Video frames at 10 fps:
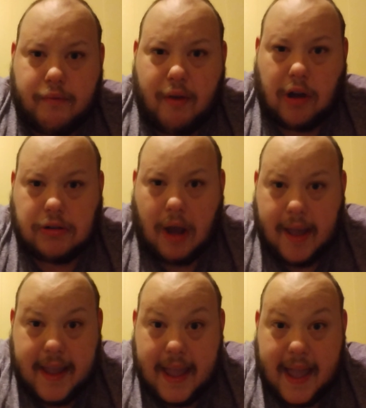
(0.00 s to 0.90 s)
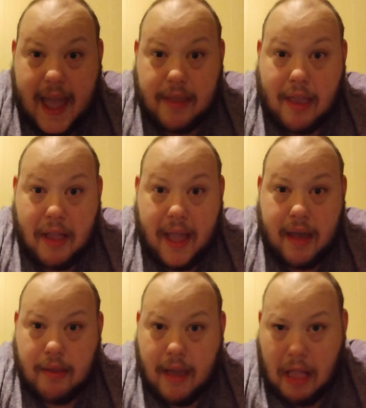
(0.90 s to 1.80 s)
felt like he had to
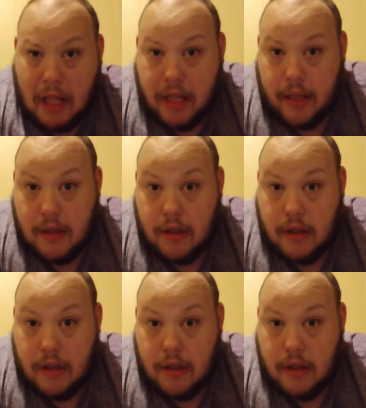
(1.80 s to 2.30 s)
say this.